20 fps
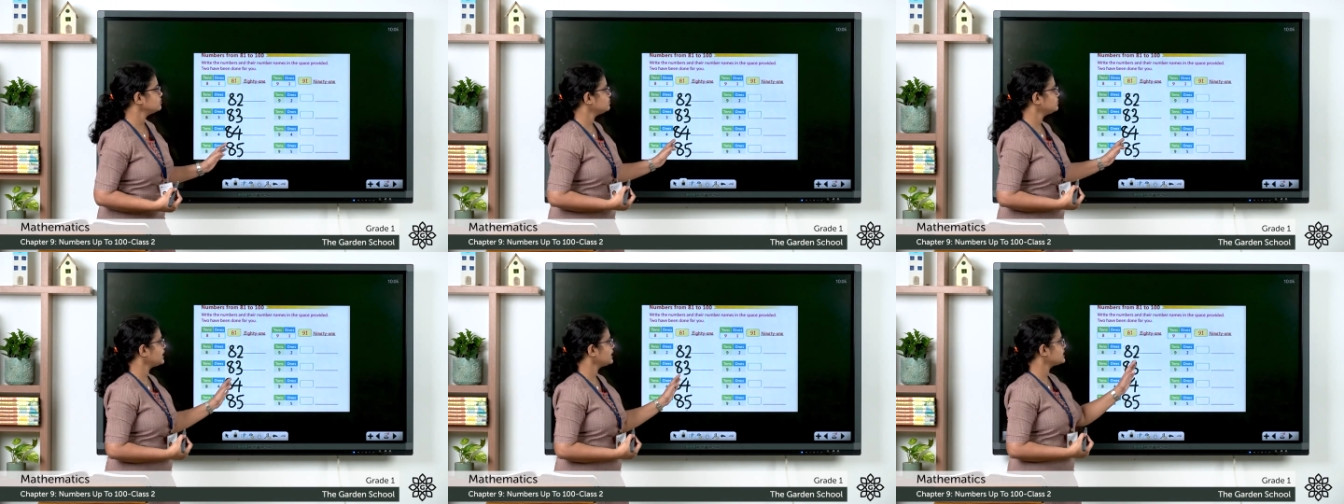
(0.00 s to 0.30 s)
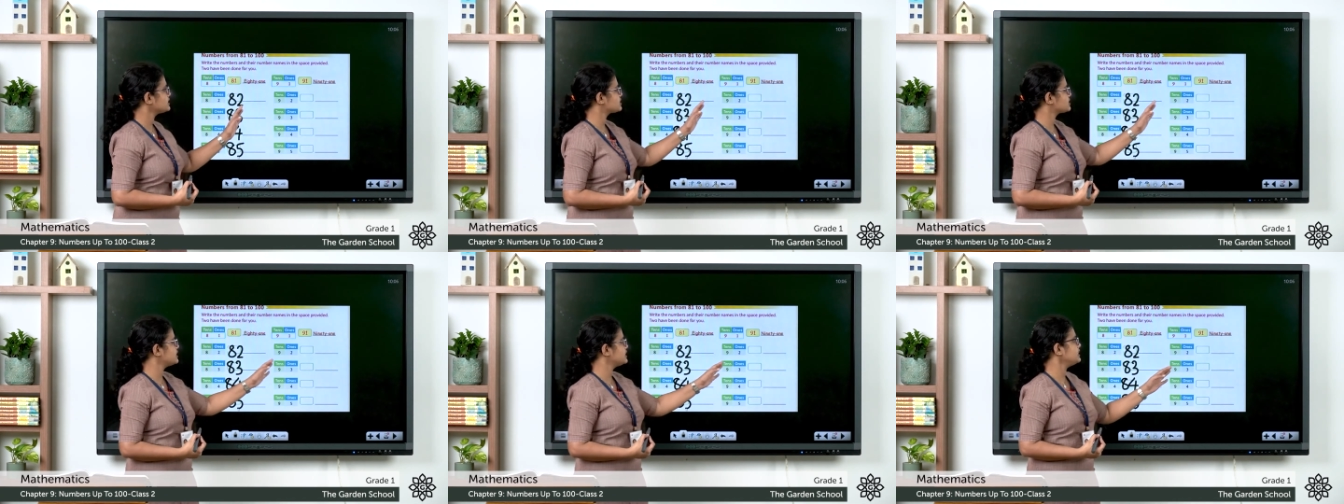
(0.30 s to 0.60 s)

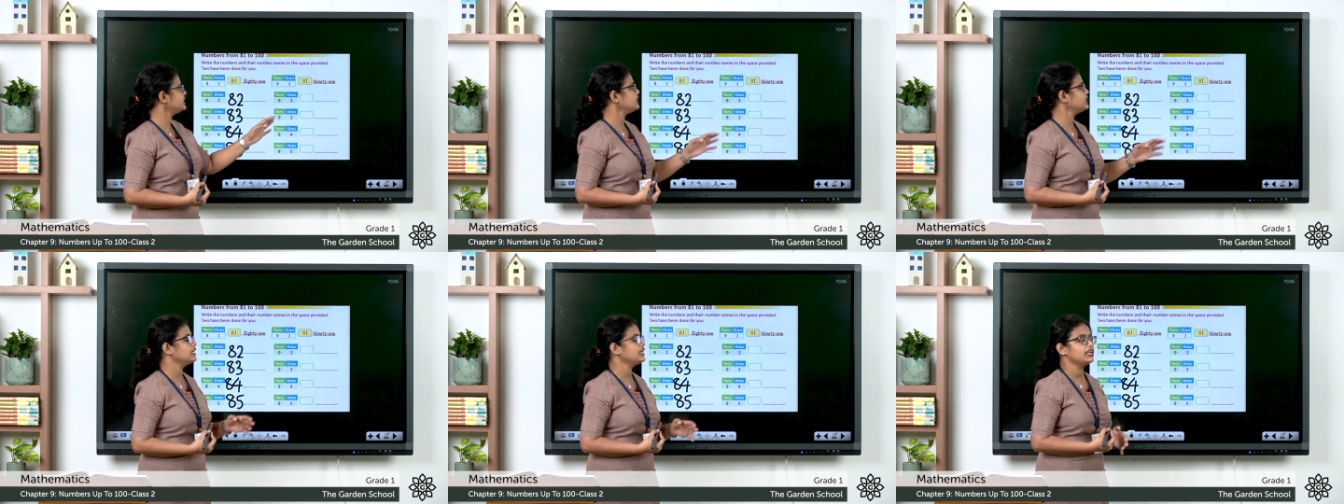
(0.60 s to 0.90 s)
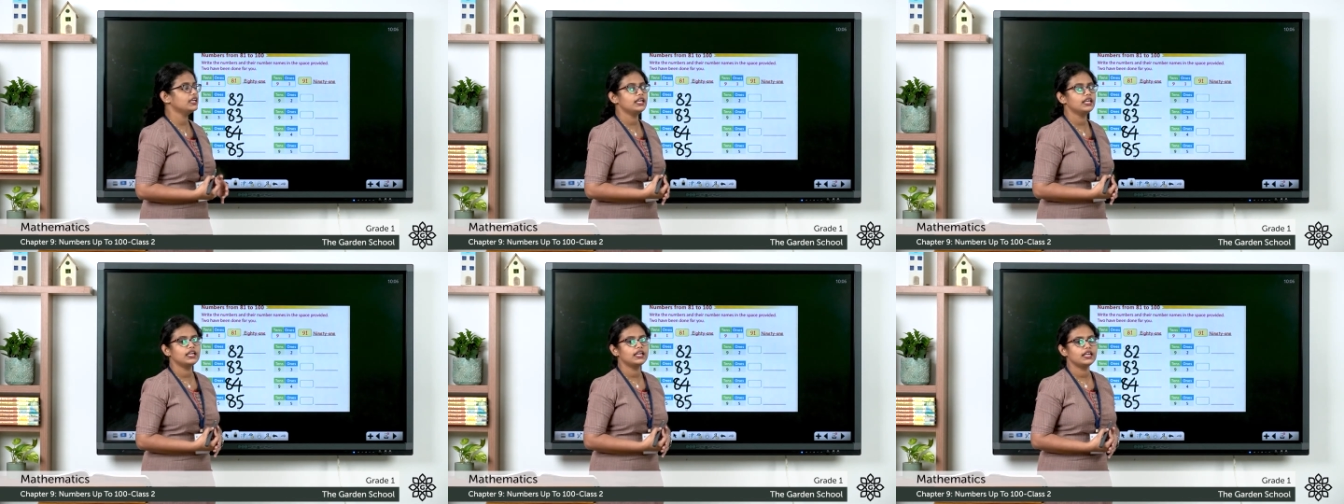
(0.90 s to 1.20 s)
Then see
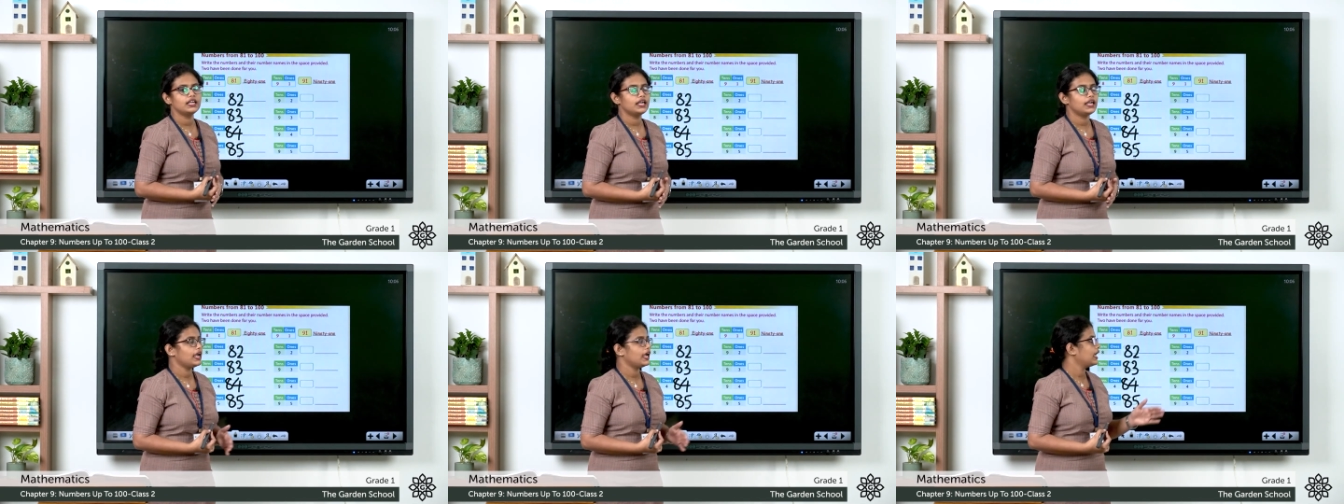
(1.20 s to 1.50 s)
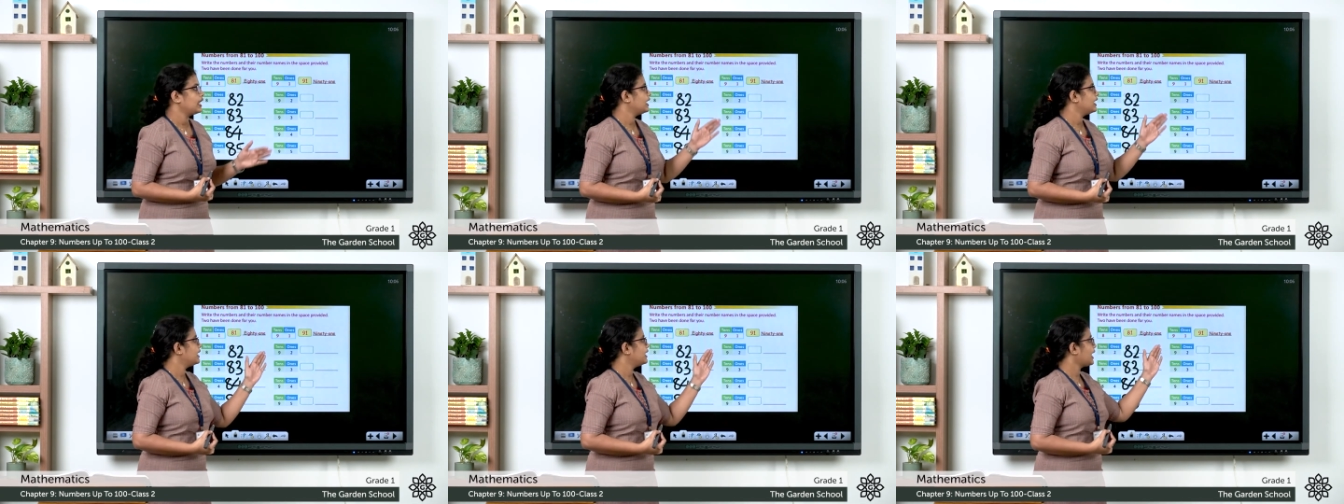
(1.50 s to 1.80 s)

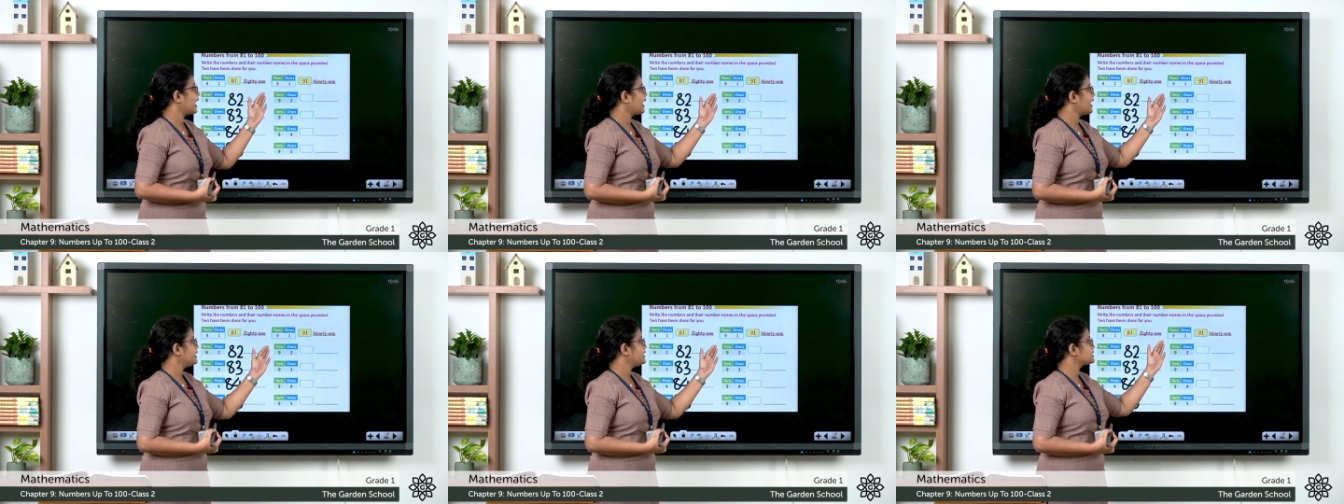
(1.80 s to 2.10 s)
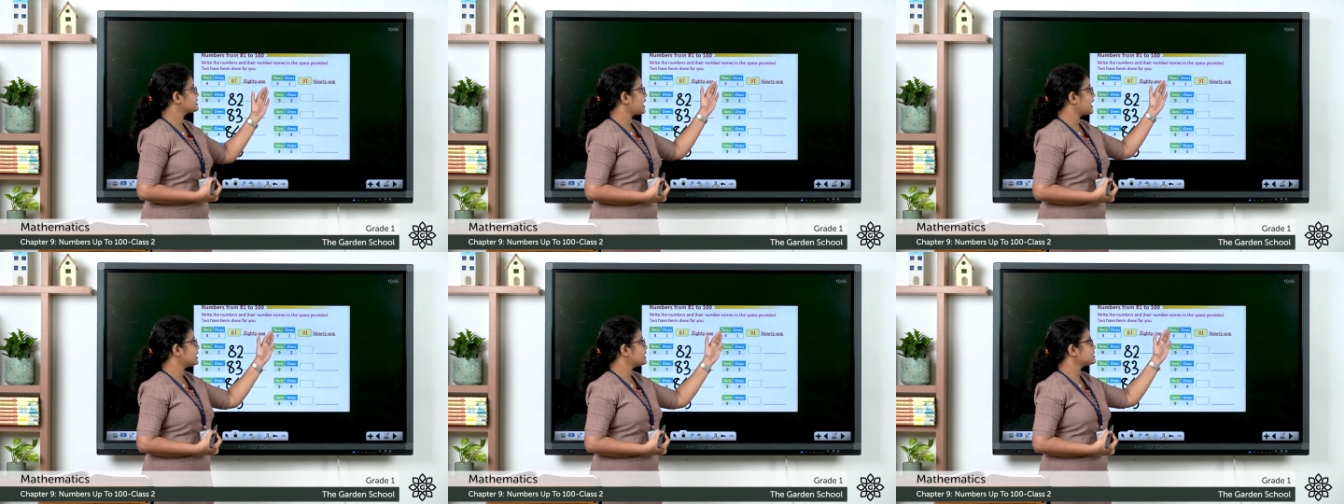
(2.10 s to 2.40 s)

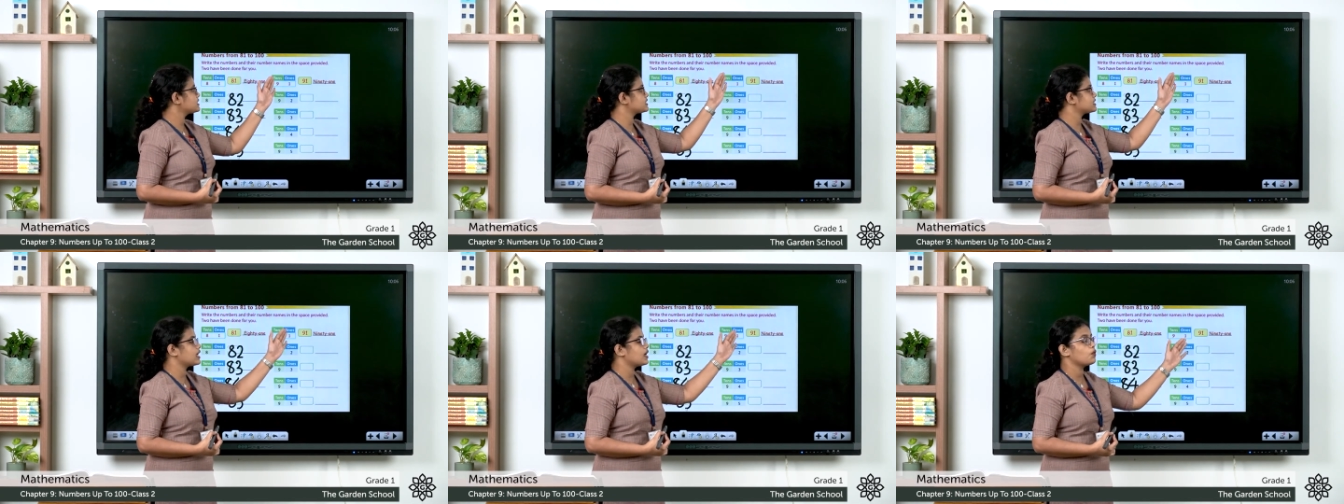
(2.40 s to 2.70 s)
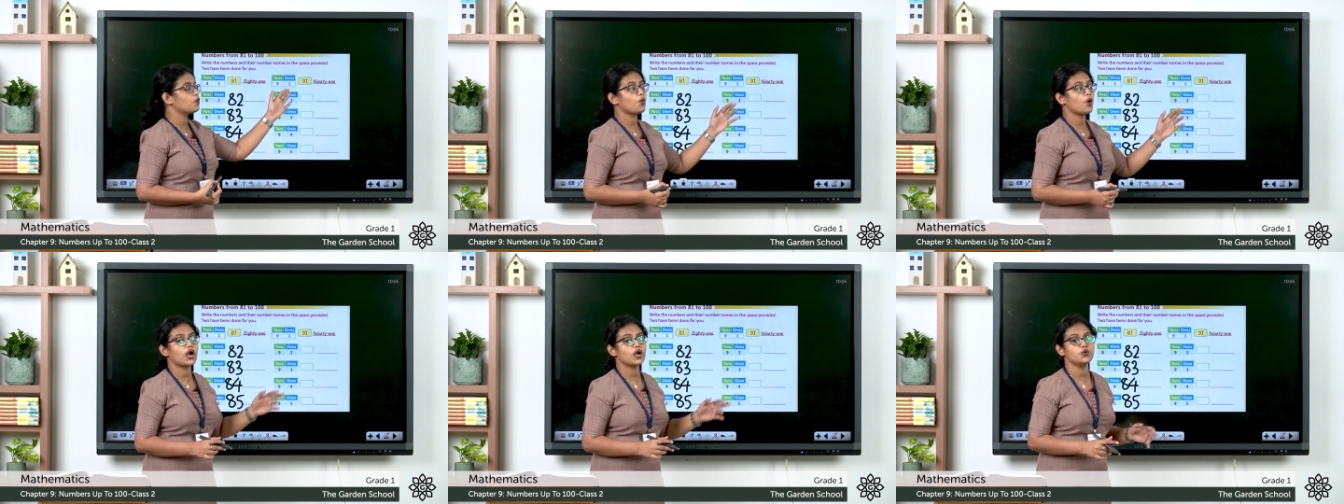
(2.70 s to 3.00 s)
9 tens,
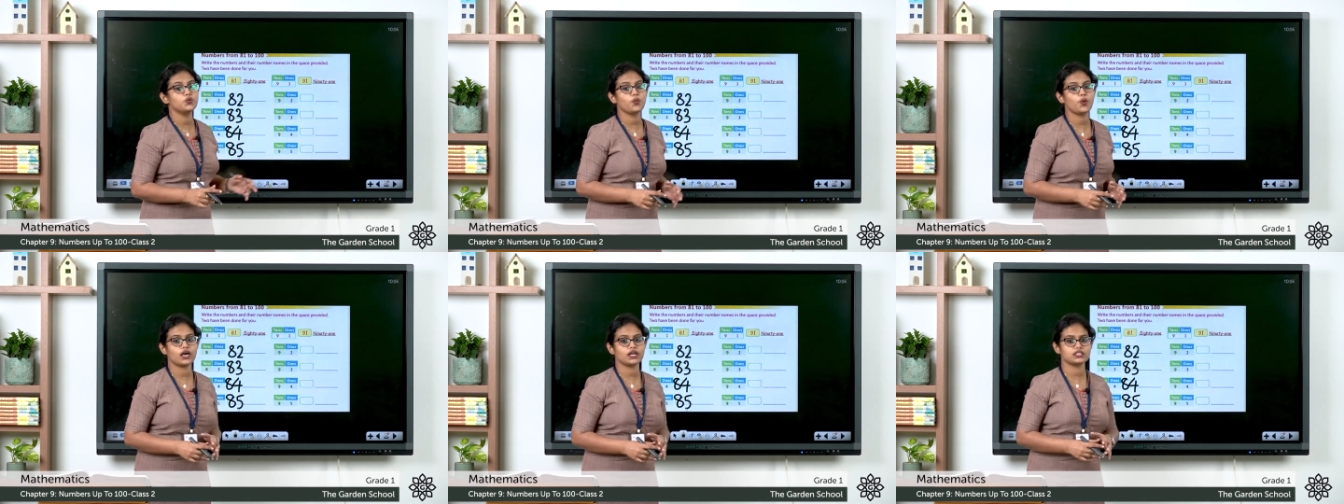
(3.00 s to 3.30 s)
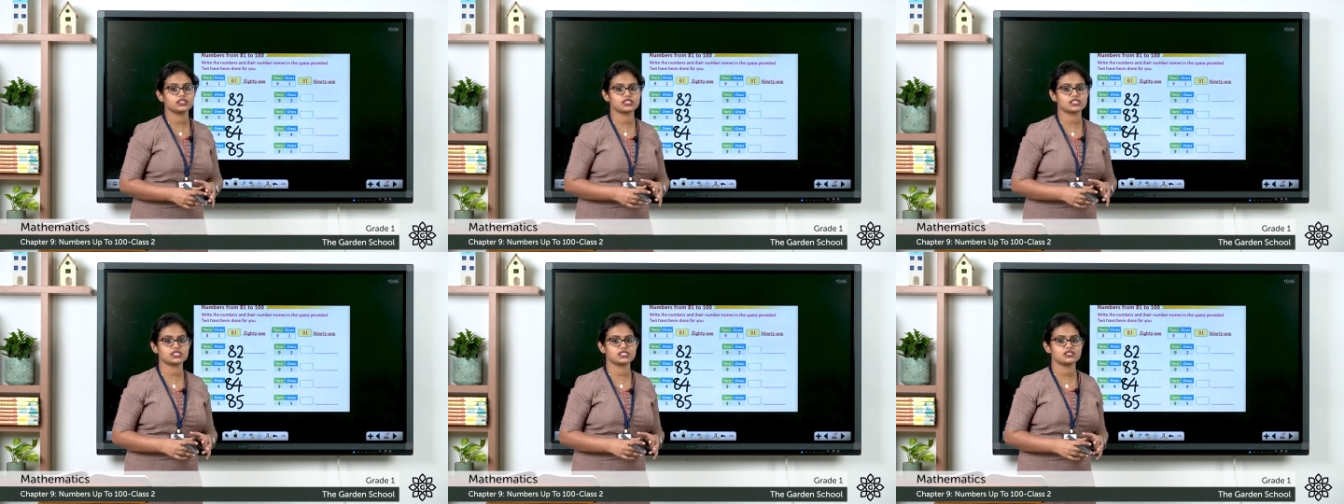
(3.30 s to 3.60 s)
1
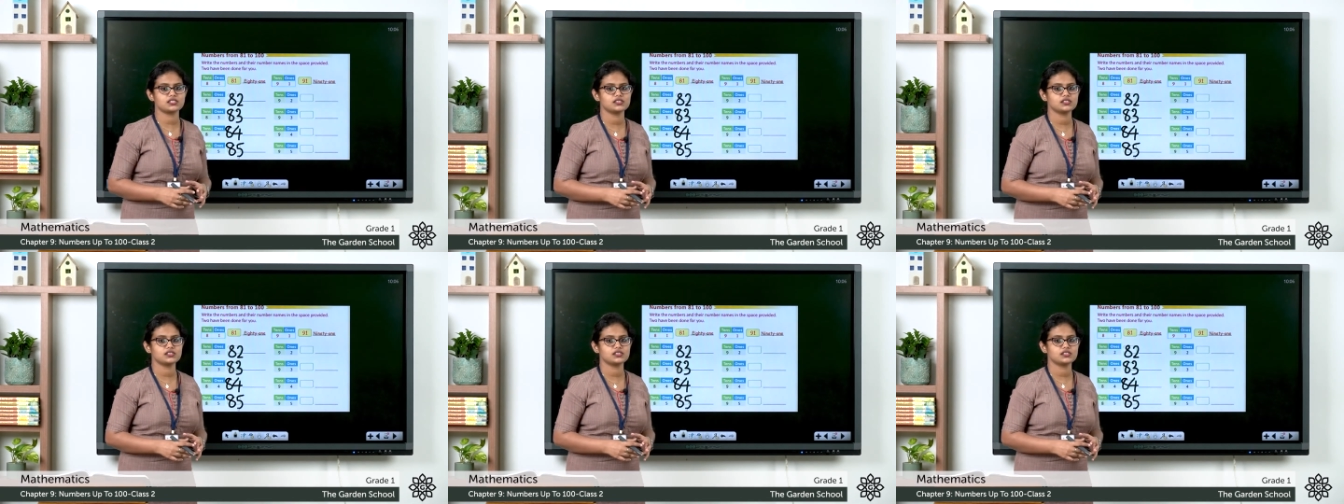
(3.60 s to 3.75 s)
ones.